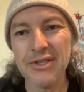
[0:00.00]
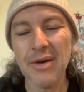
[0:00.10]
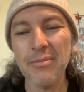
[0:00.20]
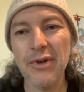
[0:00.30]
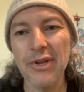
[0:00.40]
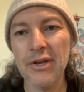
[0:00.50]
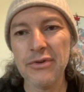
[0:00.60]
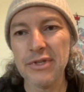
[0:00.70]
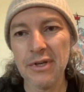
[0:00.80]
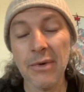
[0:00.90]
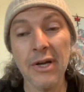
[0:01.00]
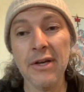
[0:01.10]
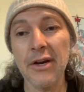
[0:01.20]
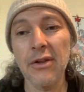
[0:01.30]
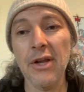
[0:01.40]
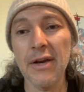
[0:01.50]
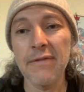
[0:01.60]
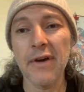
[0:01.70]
I'm really interested. My entire life